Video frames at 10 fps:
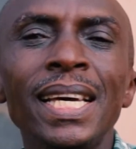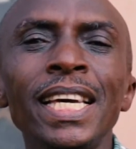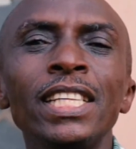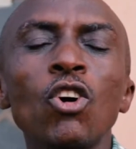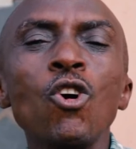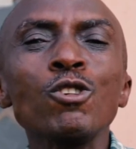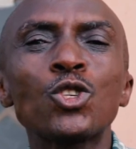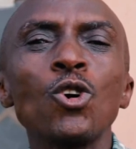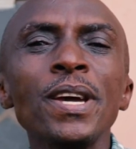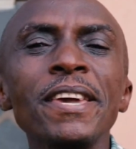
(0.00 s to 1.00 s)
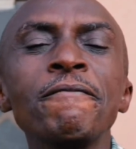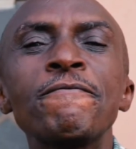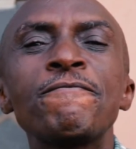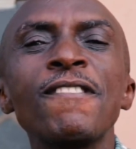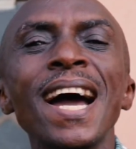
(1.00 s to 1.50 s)
It also
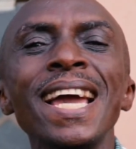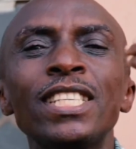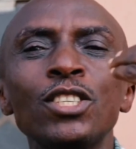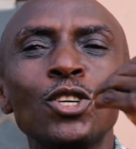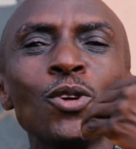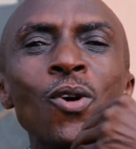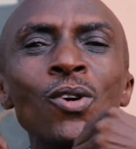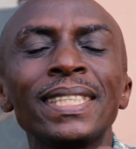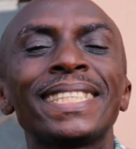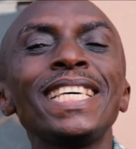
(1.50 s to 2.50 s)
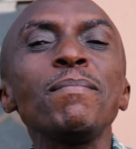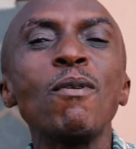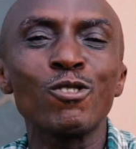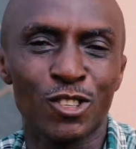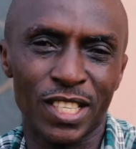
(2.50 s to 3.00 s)
invites,
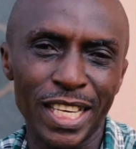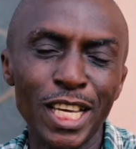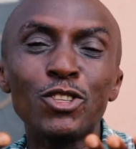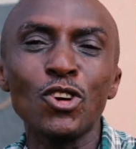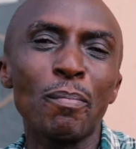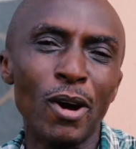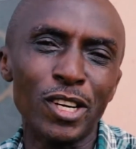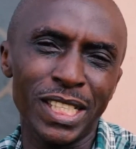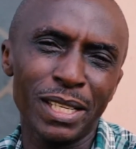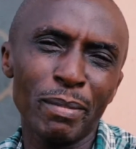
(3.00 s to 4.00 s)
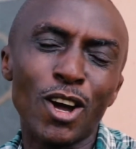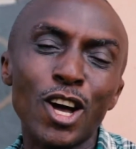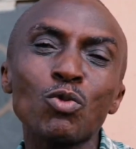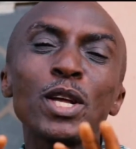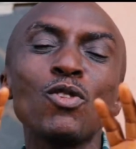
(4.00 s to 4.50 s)
demons into your body.
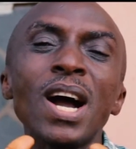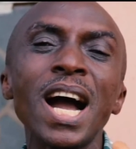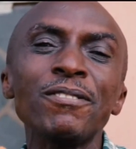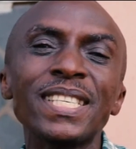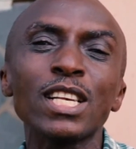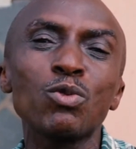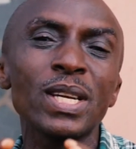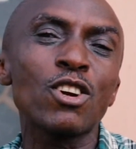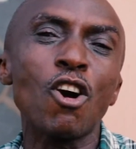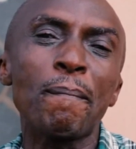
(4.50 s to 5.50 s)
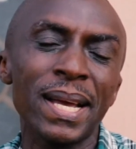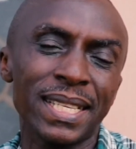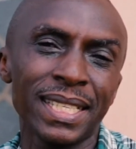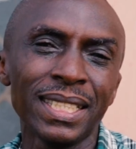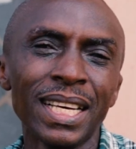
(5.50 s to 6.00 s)
Because when you have sex with the wrong
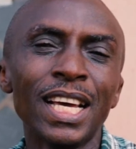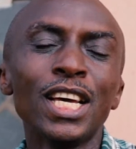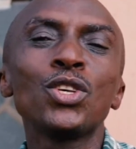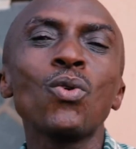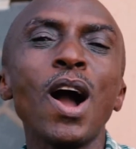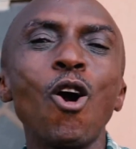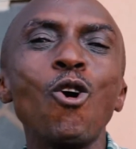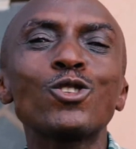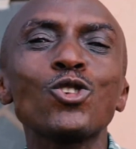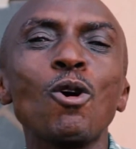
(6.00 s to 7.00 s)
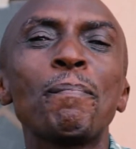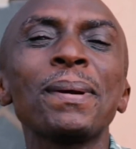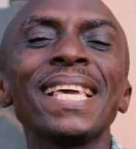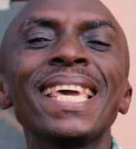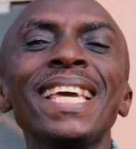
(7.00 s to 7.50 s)
person, you are also
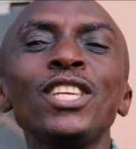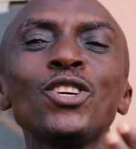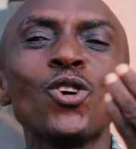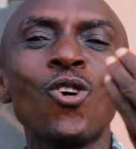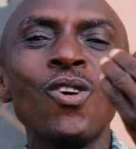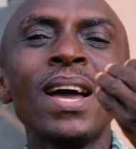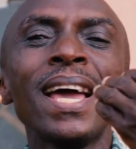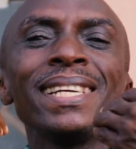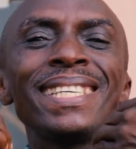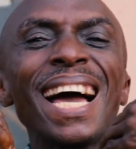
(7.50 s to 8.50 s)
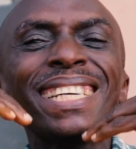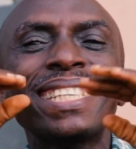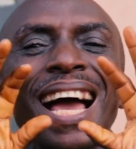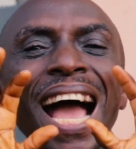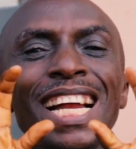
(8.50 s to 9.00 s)
bringing, that
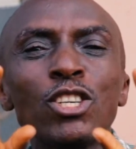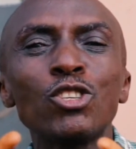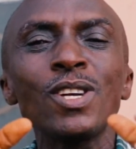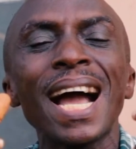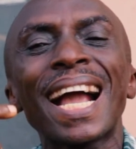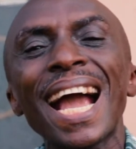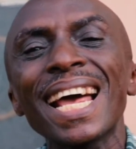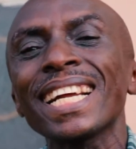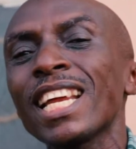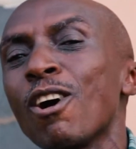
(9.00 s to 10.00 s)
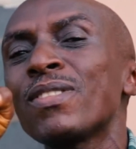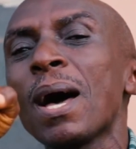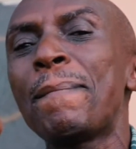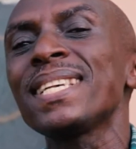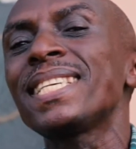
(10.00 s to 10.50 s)
attitude and character of
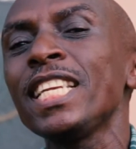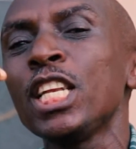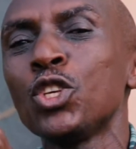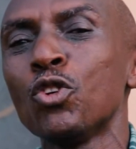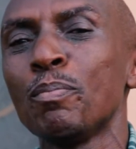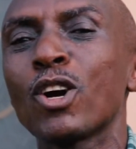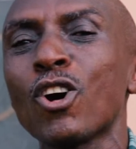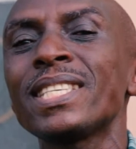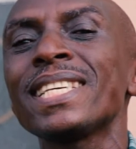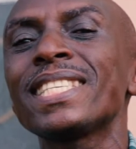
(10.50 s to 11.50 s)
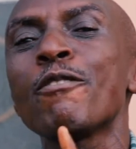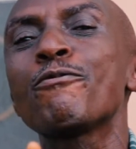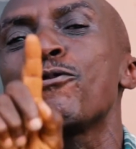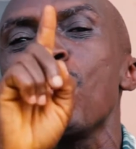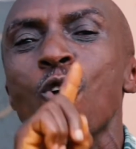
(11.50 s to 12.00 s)
that person in you, because there's a
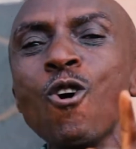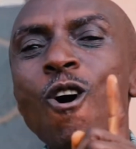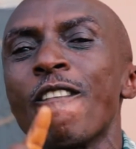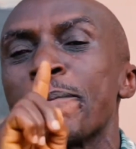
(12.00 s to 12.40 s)
flow of